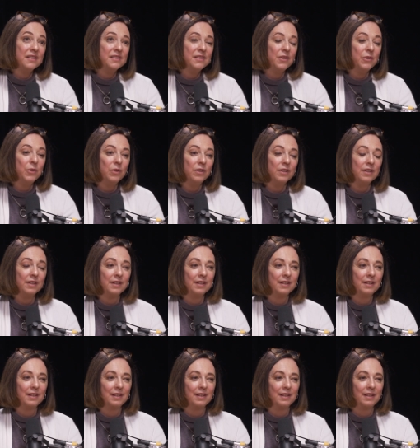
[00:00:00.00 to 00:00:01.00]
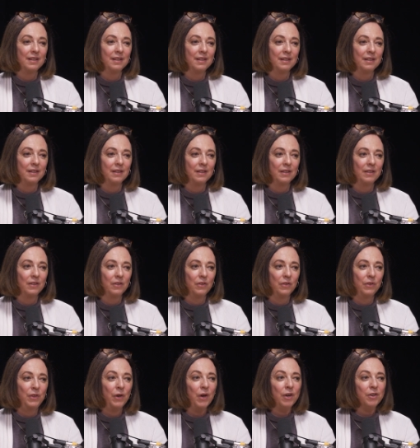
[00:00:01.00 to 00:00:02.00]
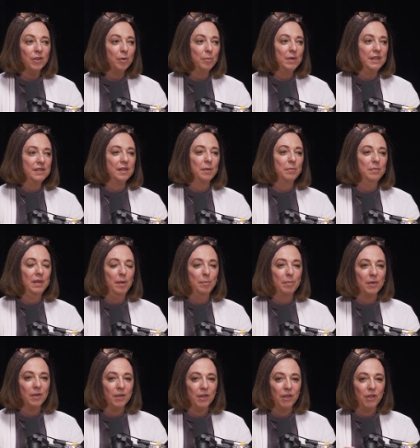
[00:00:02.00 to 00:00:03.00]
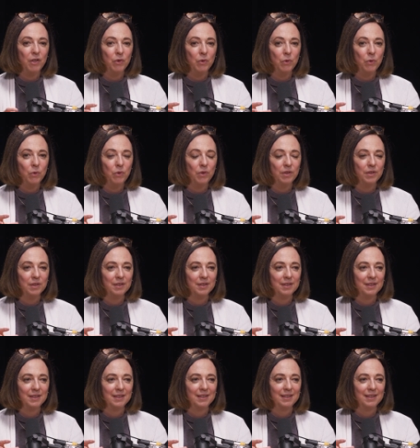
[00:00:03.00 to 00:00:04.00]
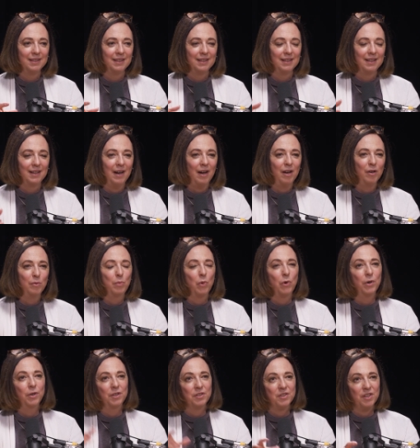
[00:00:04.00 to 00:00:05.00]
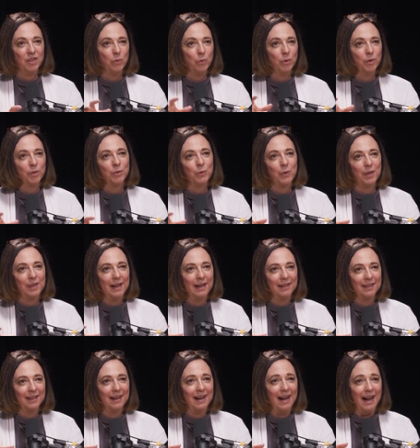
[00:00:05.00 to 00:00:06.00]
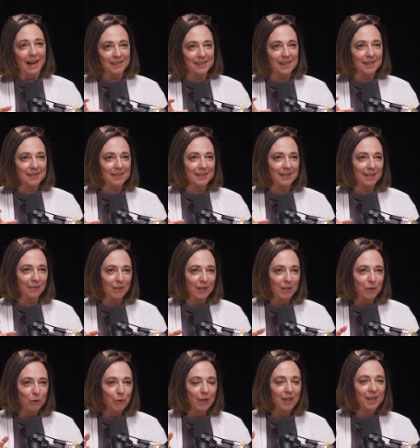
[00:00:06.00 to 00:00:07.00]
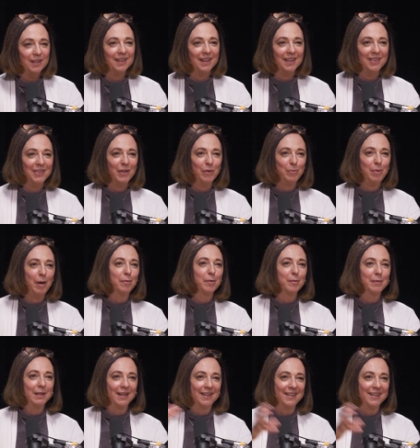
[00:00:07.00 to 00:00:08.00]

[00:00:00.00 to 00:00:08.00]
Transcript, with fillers: so there are going to be some people who are born into the world with that high sensitivity trait and they're probably